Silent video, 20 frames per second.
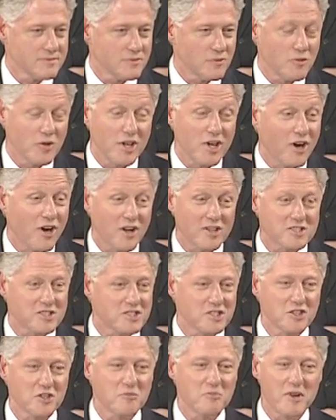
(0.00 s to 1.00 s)
we all
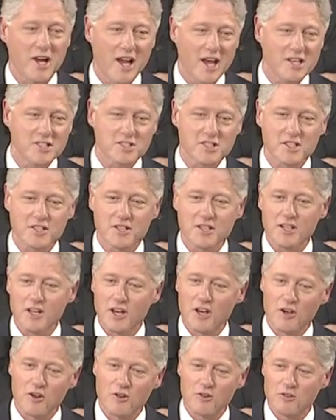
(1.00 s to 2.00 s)
still bask in the
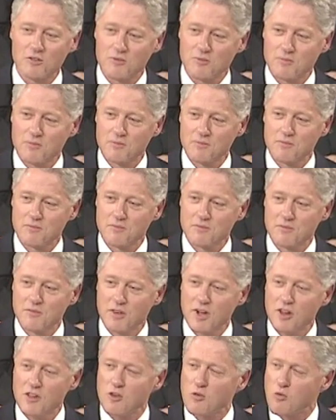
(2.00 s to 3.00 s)
glow
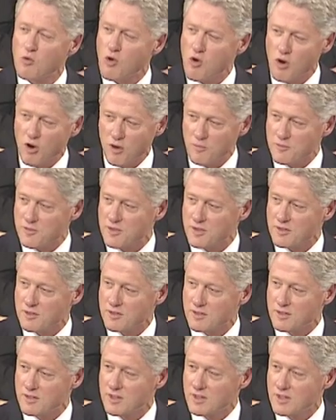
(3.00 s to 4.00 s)
and the warmth
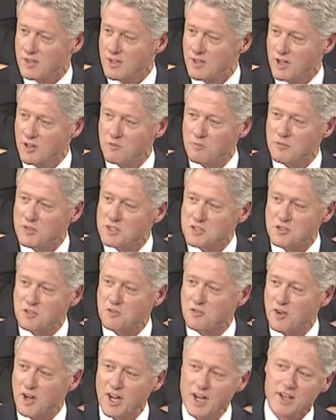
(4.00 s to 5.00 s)
of Mr.
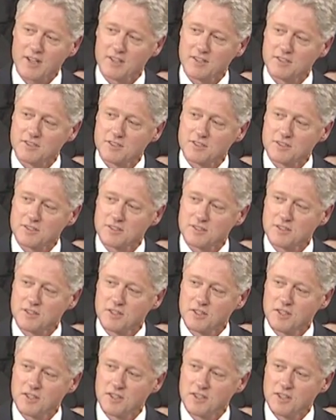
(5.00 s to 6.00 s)
Franklin's
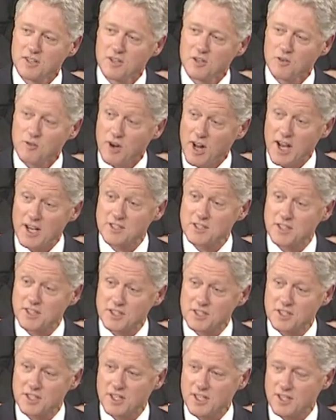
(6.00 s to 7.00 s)
rising
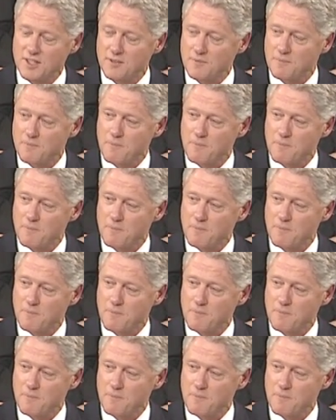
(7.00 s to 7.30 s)
sun."